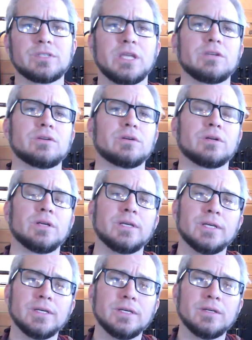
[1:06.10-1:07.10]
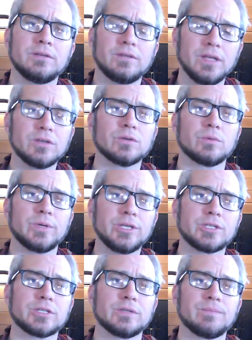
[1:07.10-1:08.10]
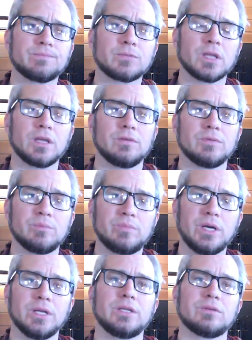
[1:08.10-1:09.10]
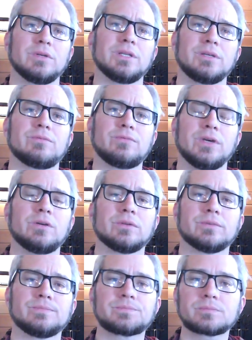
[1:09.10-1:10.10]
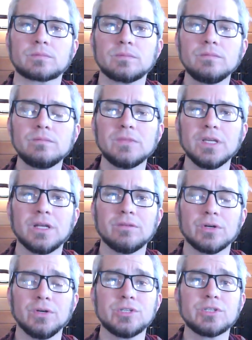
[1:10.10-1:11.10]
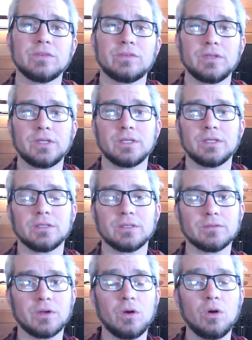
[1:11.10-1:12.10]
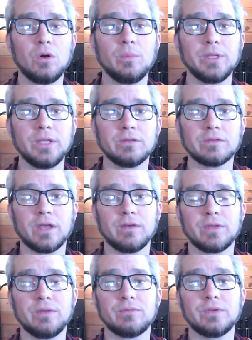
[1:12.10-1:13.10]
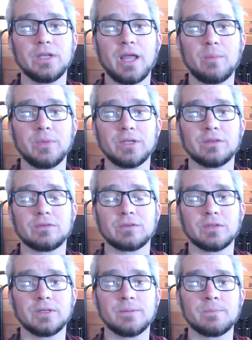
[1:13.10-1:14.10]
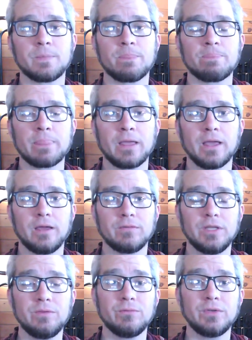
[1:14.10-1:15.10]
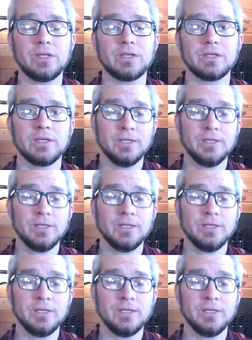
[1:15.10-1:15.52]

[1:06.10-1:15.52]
tender wish, and kind of embodied, really felt kind of urgency for all beings to have infinite happiness, have infinite